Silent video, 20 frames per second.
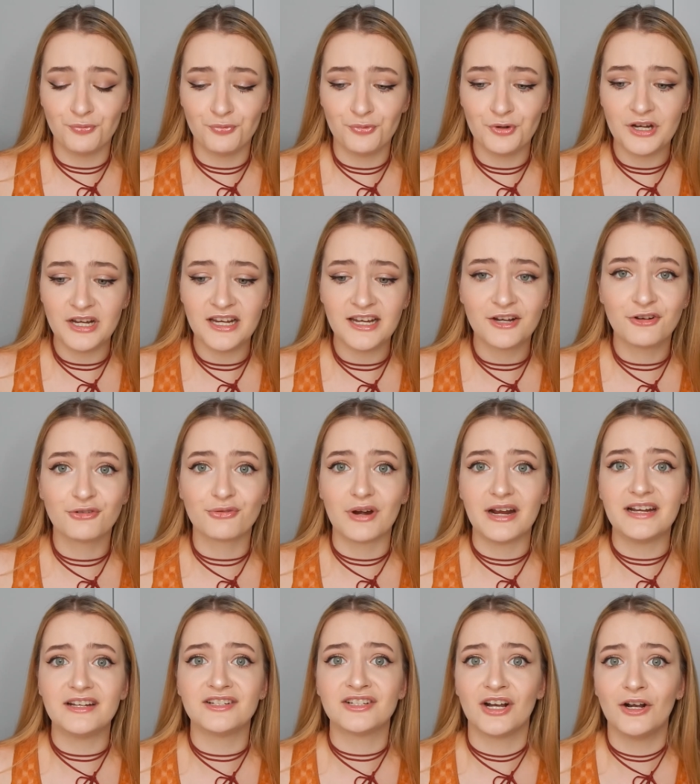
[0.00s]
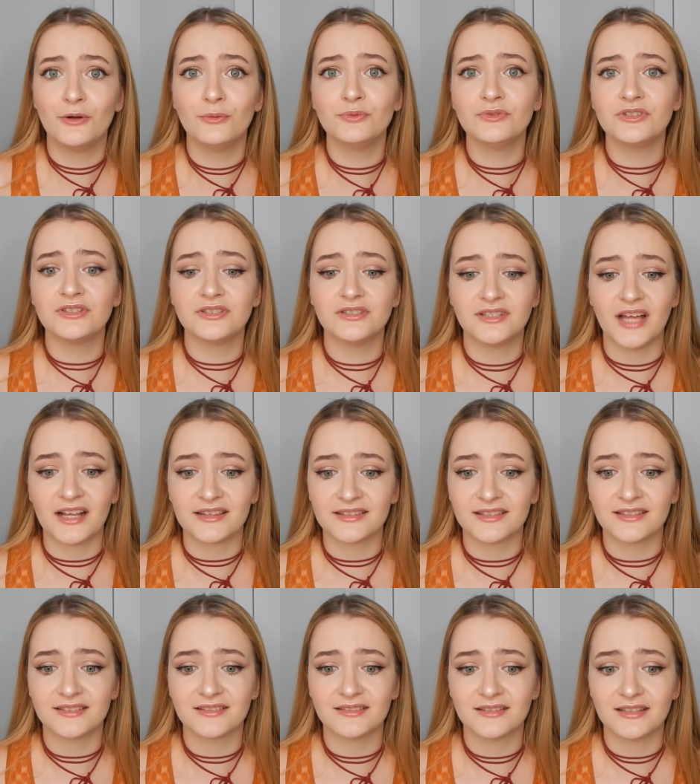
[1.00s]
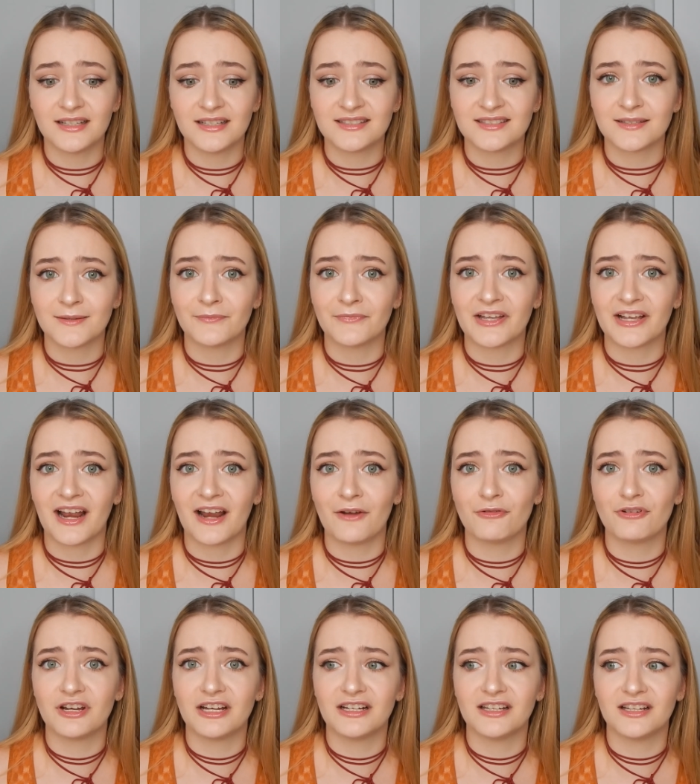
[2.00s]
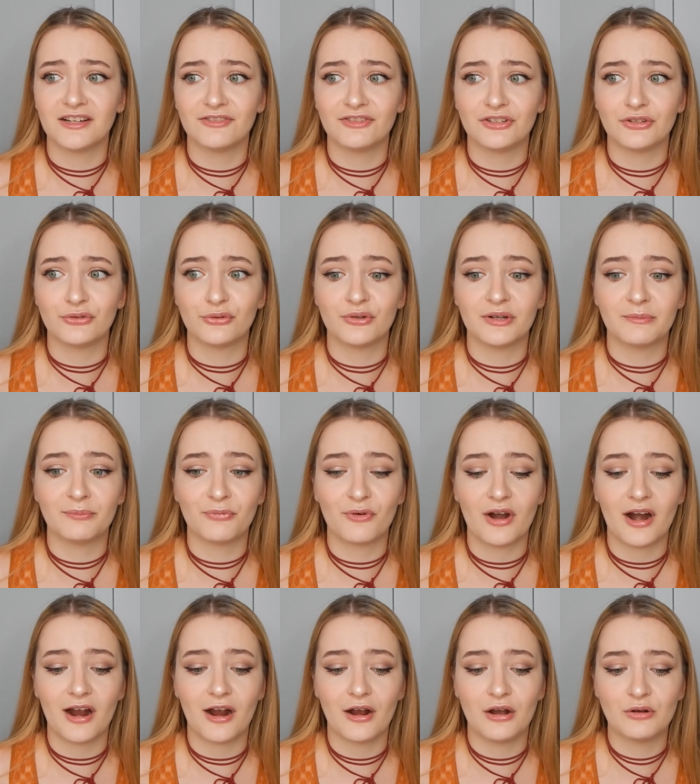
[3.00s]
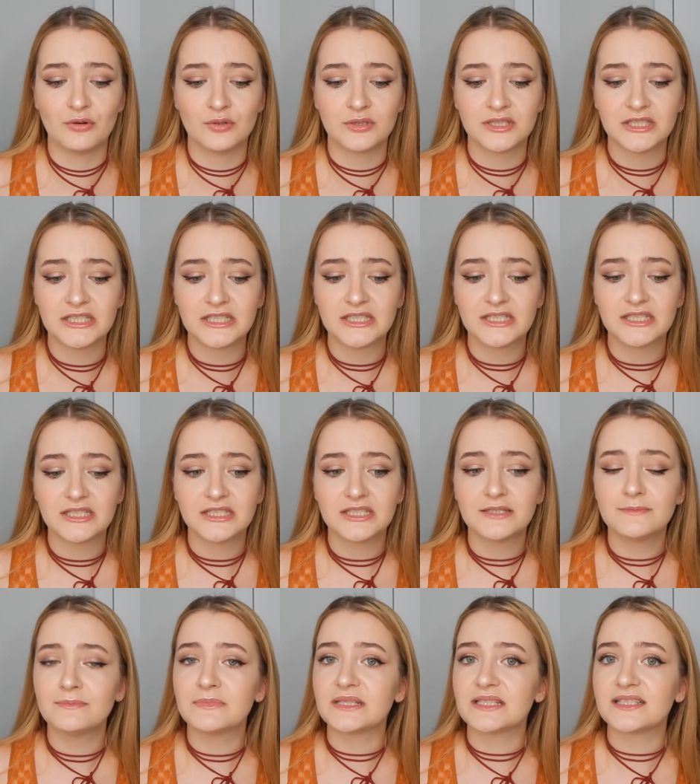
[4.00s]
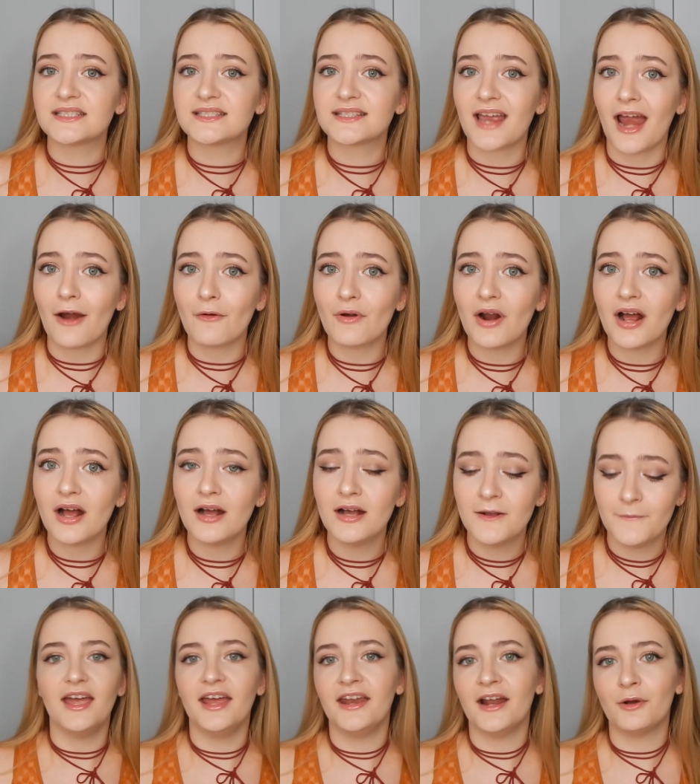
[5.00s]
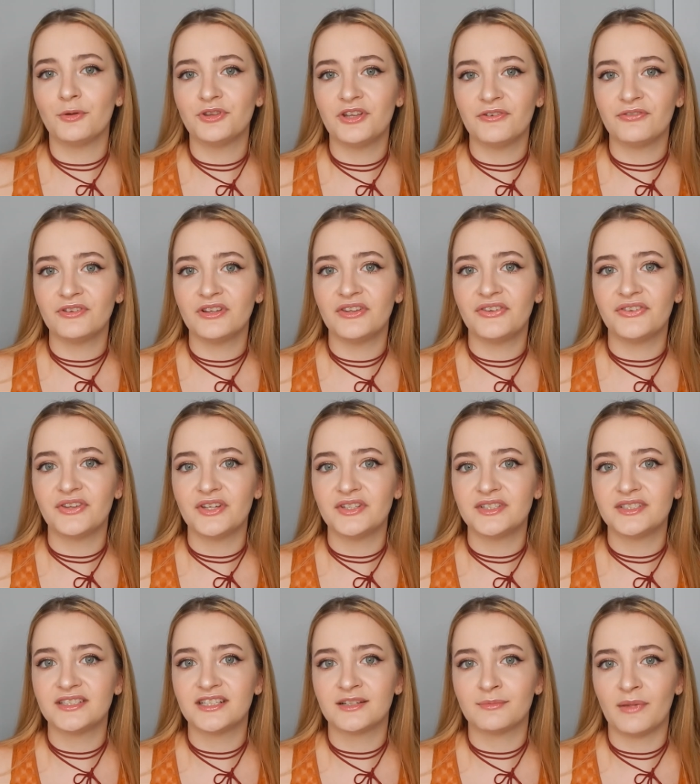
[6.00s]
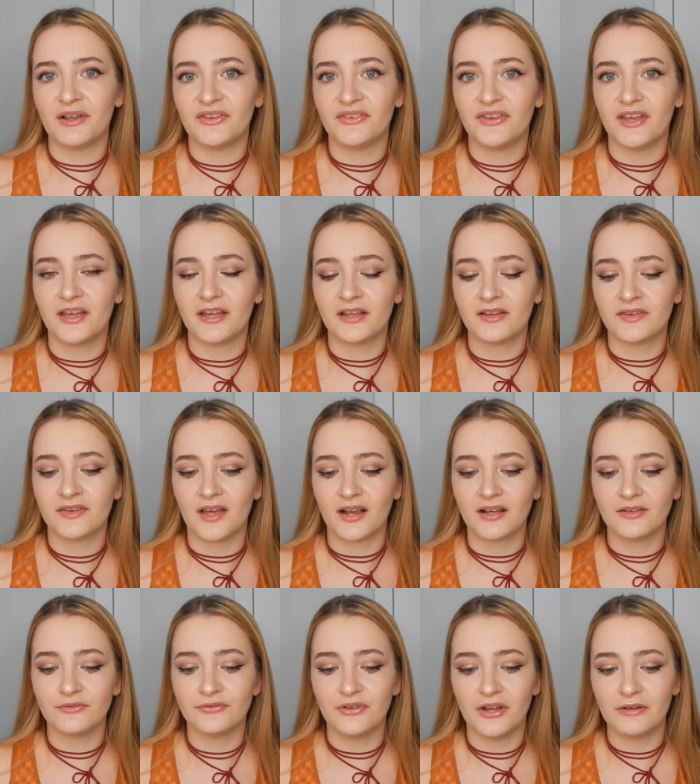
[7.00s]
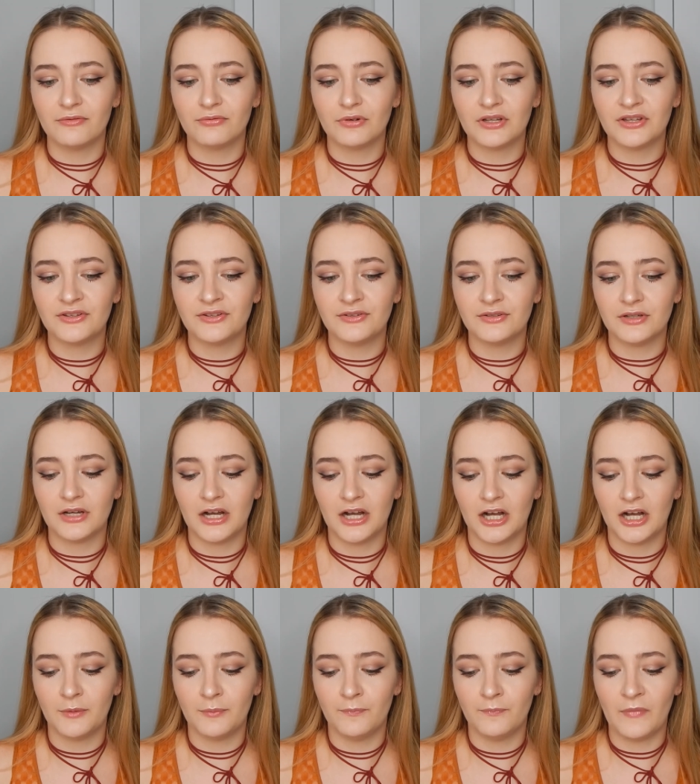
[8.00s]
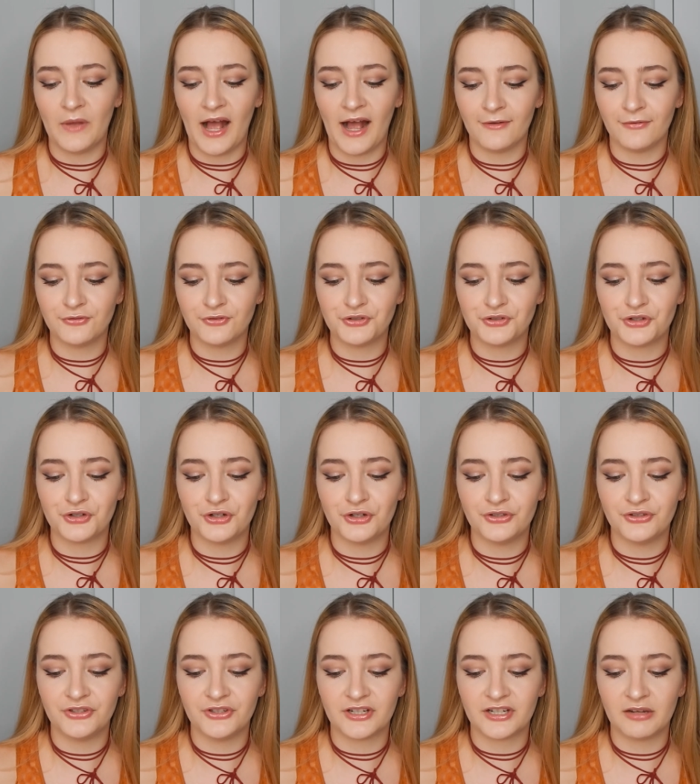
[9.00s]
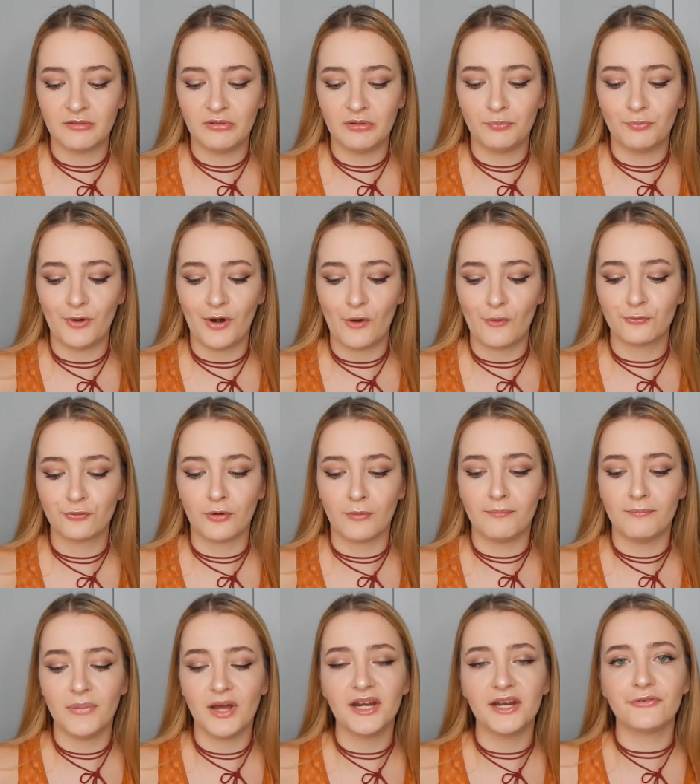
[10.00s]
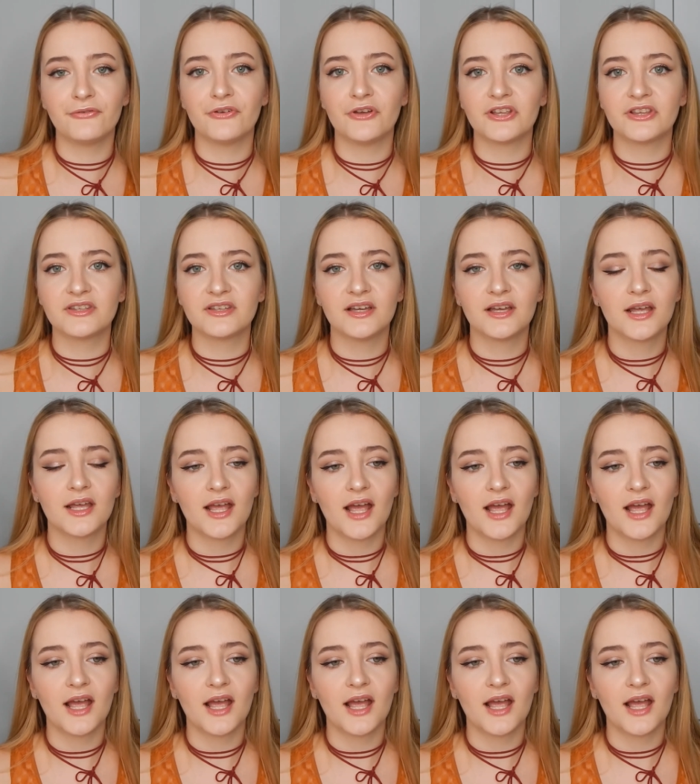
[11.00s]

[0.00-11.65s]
really gray toned that it's something I really love into your brow mascara and I'll definitely say this is my sec second favorite uh, after the Gimme Brow from Benefit.